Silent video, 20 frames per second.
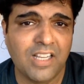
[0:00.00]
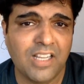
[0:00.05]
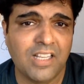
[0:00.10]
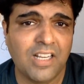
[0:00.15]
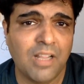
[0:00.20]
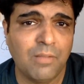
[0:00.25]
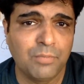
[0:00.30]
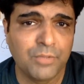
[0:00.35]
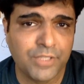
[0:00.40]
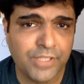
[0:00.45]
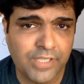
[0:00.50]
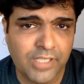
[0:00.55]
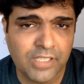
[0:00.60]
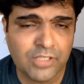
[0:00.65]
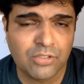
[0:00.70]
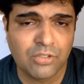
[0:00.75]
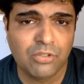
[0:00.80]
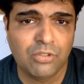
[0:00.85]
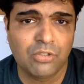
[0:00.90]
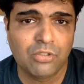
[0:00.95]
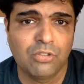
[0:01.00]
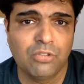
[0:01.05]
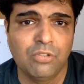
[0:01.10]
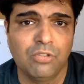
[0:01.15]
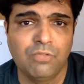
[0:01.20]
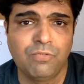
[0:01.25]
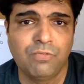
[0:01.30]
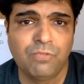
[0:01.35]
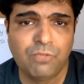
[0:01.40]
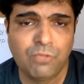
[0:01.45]
Agar aap serious ho to
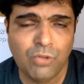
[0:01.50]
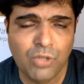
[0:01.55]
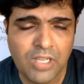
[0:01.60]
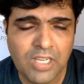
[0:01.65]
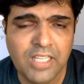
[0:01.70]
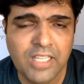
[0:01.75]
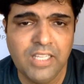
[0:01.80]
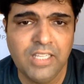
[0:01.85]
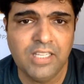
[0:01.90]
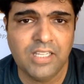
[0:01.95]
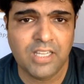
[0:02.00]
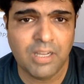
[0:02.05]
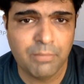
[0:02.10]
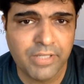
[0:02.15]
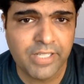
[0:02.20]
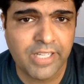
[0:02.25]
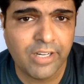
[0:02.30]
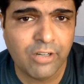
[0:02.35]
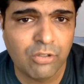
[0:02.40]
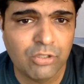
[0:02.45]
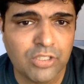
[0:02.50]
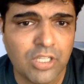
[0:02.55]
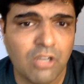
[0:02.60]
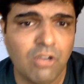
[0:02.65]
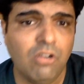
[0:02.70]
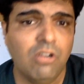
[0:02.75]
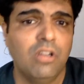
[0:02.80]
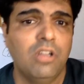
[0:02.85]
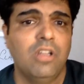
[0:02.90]
fully committed ho jao,